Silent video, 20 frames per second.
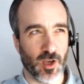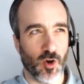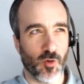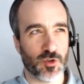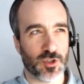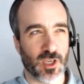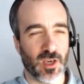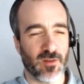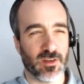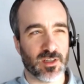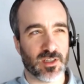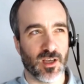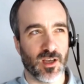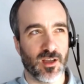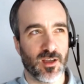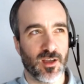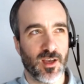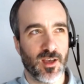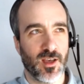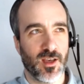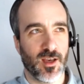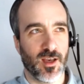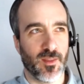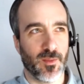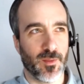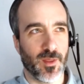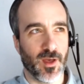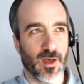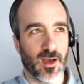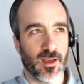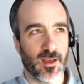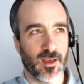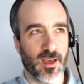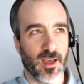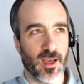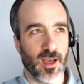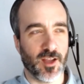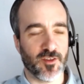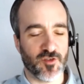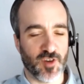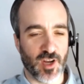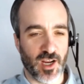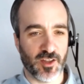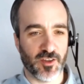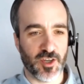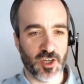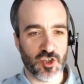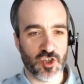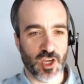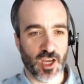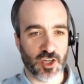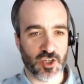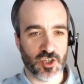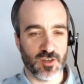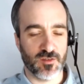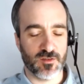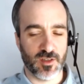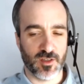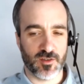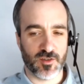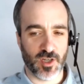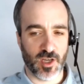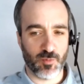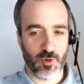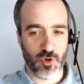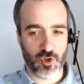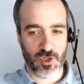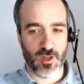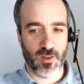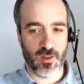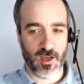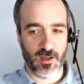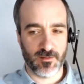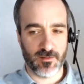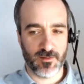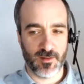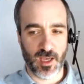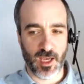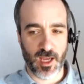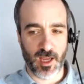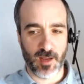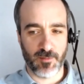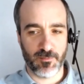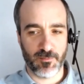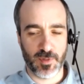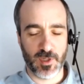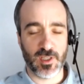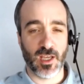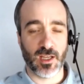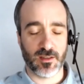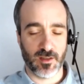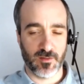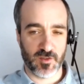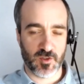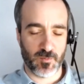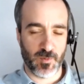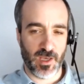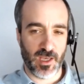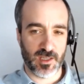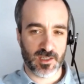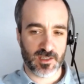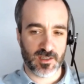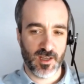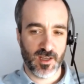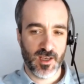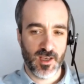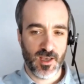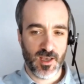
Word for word: It almost gave us that adrenaline injection to try and push into that predictive space.